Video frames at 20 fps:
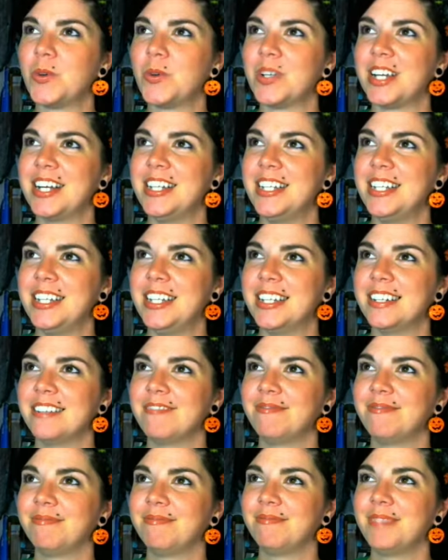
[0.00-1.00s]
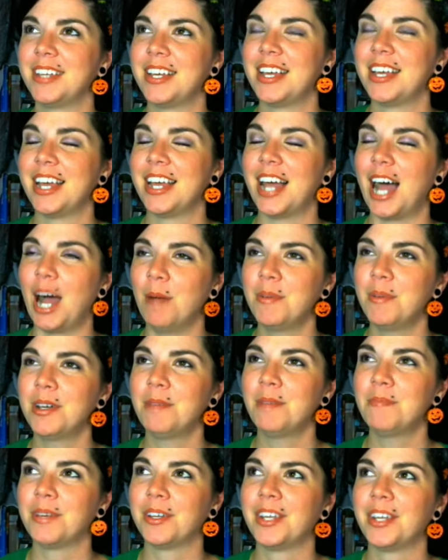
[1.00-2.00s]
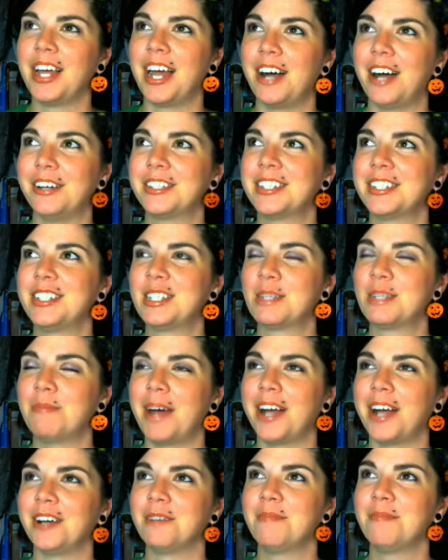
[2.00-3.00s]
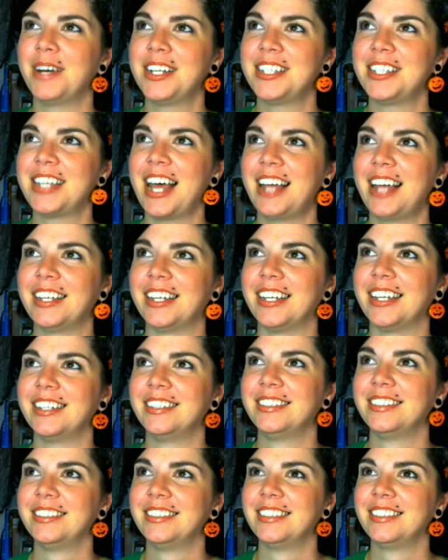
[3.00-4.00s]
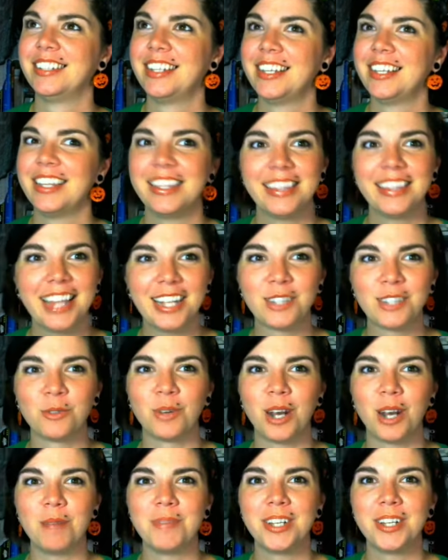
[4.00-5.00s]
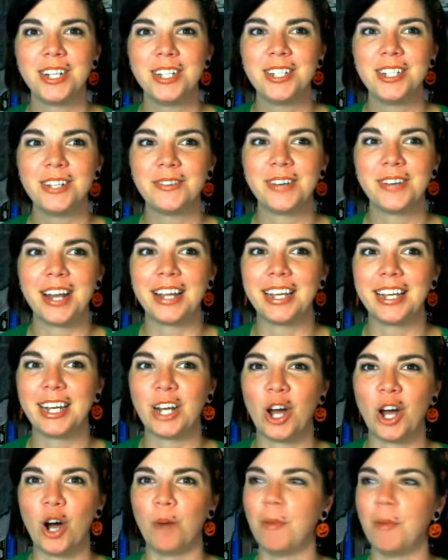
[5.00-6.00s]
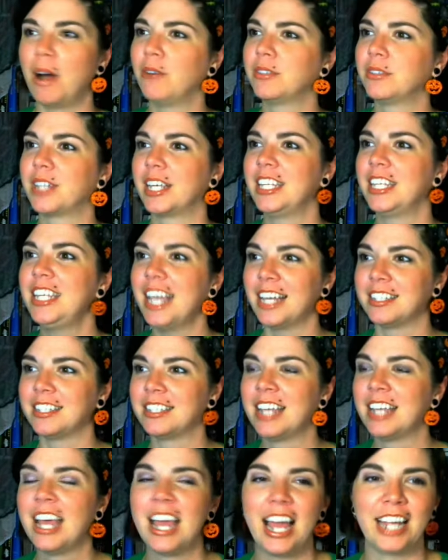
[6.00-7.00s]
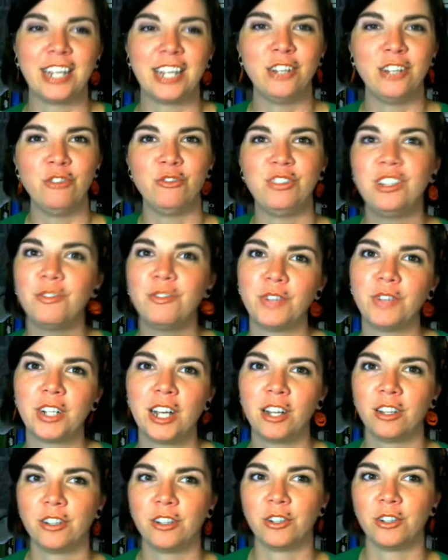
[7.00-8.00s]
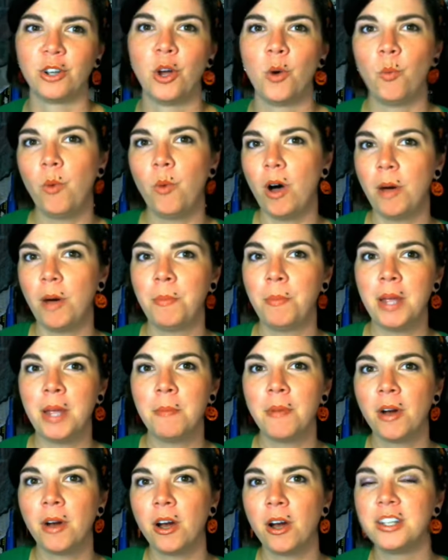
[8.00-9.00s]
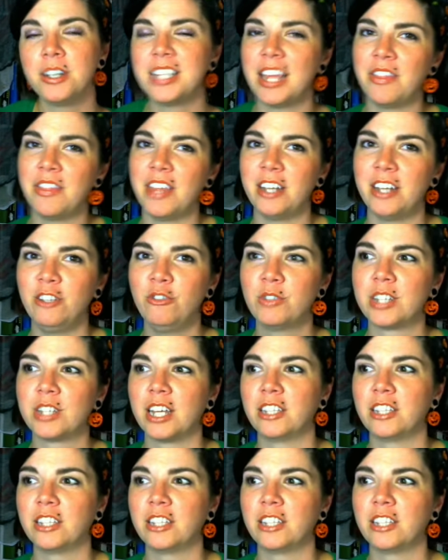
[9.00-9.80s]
idea? I'm gonna build a house inspired by Sally. That's what I'm gonna do when I get home. I was like, yes, I can use different color wallpapers and then use like the